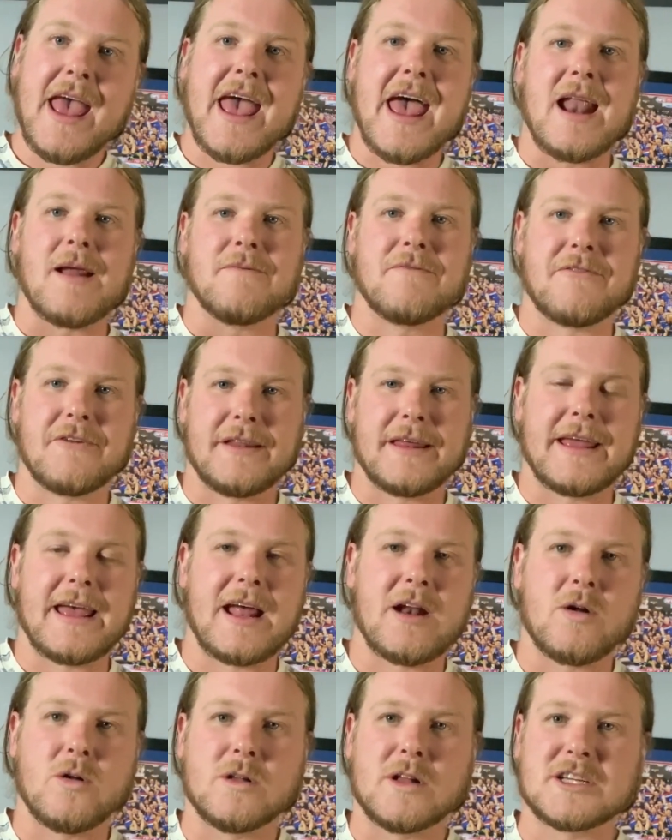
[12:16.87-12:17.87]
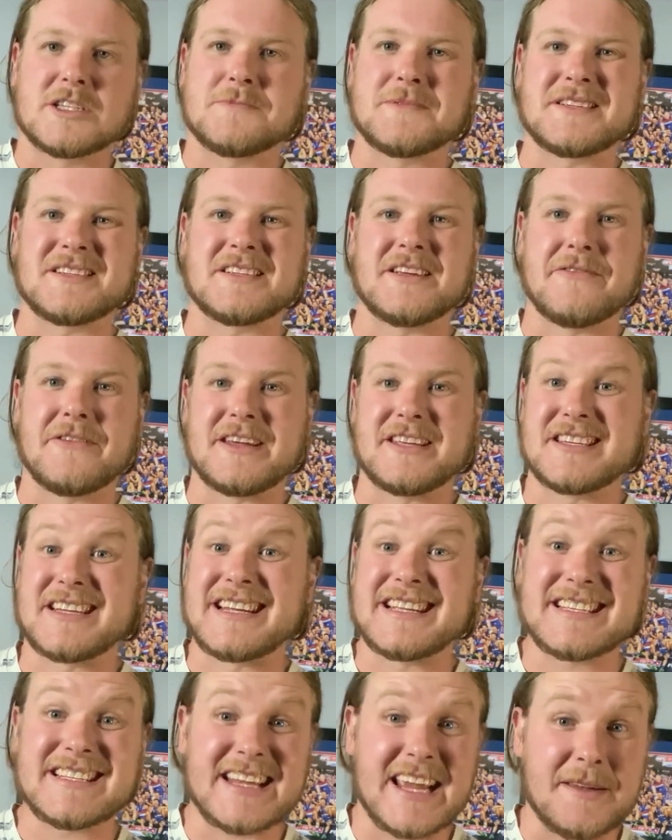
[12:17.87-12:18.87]
and I'm filling out all those specifics, and
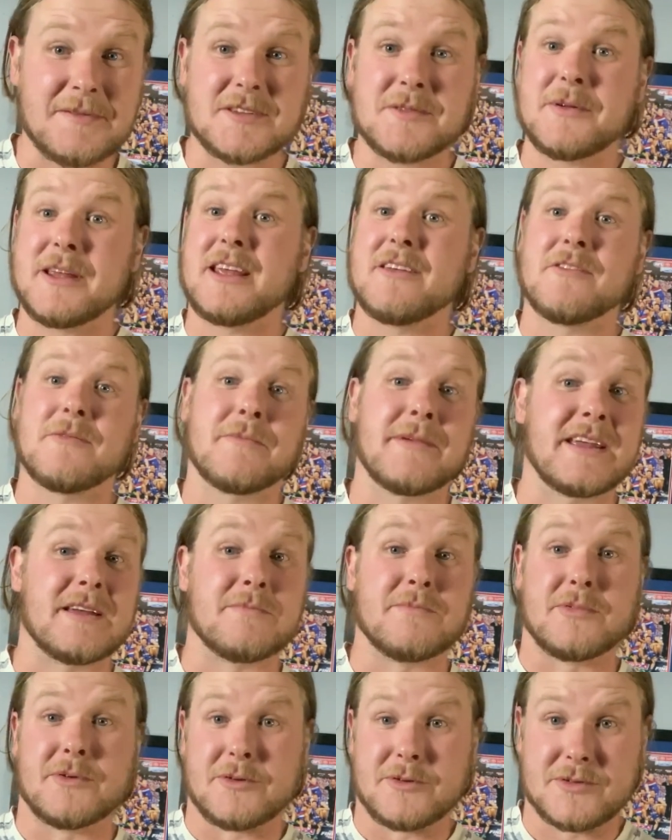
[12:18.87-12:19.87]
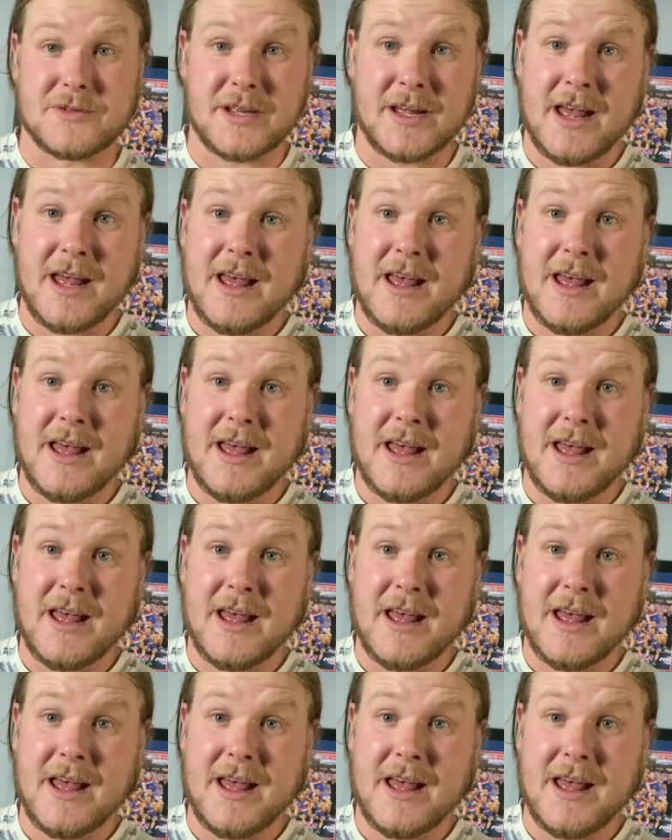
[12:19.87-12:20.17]
it seems to be giving me a boost.